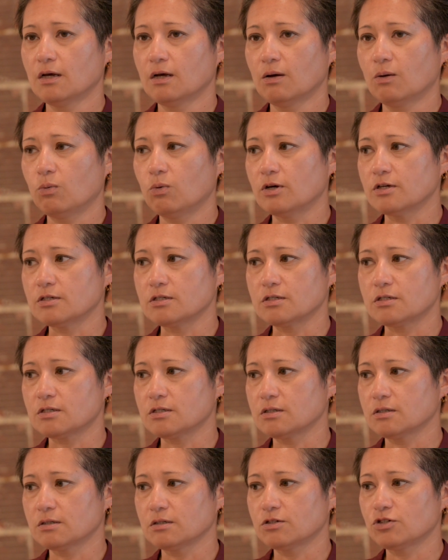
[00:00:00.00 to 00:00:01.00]

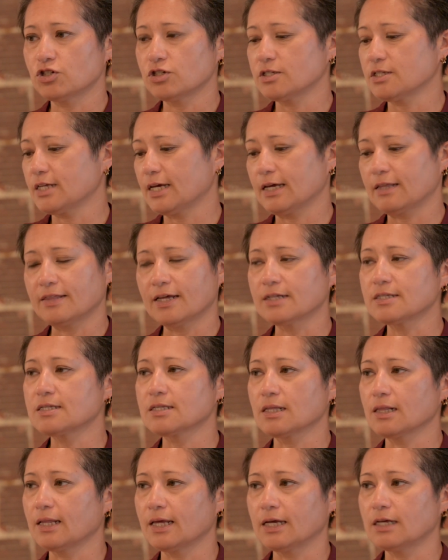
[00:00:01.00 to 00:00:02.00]
was just like, that's
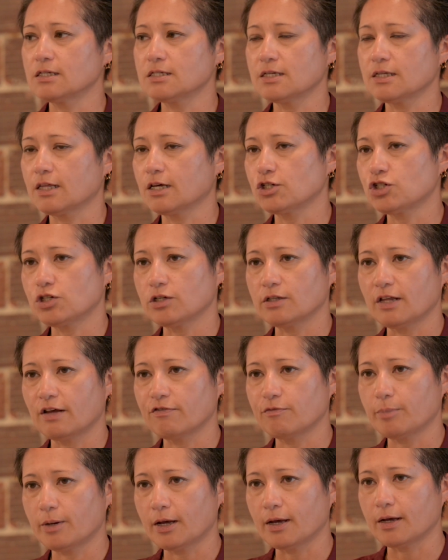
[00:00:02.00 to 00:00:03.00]
the legacy that she
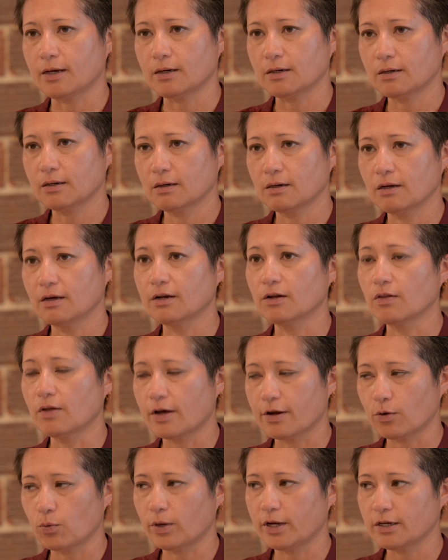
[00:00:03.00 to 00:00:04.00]
left behind in a
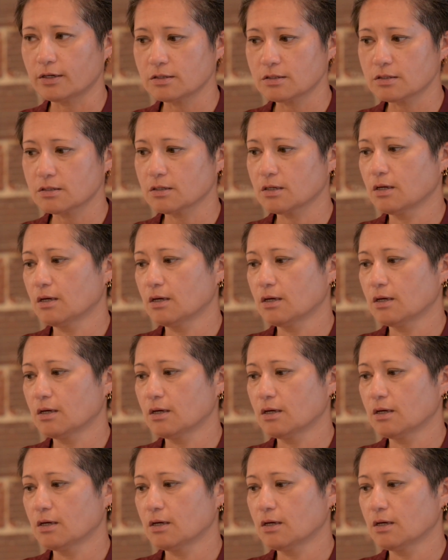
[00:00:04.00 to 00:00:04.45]
lot of ways.